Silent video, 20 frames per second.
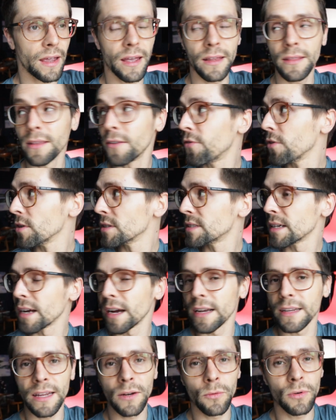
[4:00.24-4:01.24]
and the first
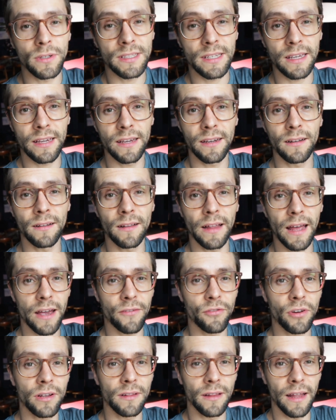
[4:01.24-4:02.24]
thing I did was kill
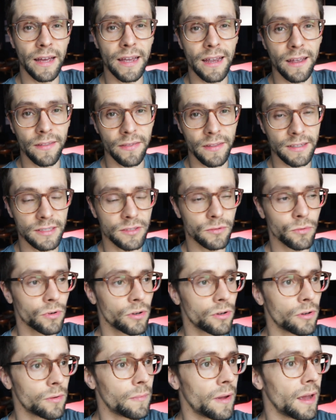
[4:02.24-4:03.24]
every light in this
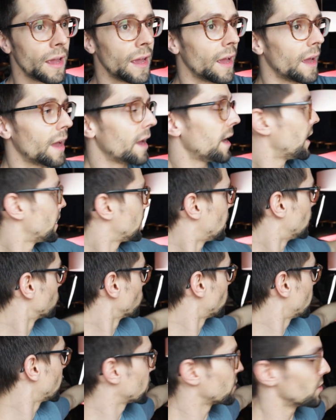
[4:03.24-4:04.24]
room, and I'm
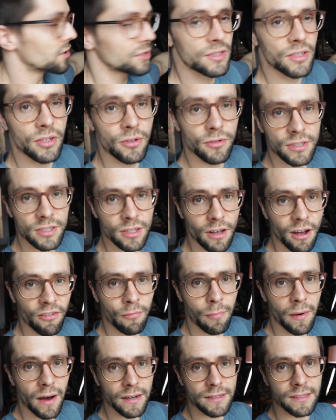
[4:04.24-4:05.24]
running those two
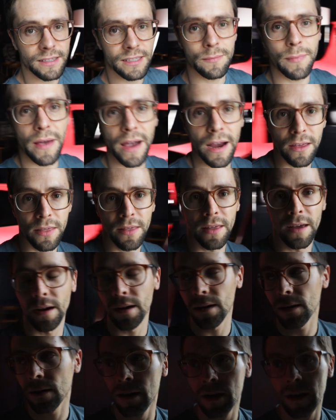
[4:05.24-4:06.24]
soft boxes back
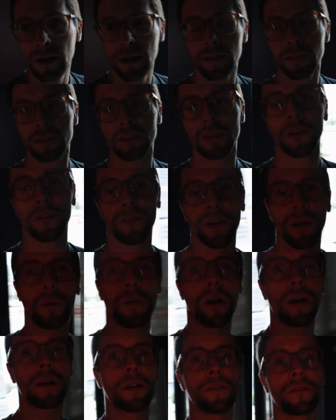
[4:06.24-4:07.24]
there. So if I
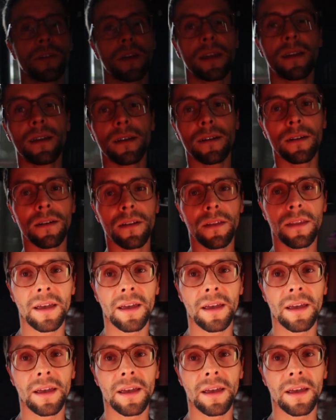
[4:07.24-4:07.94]
walk over here,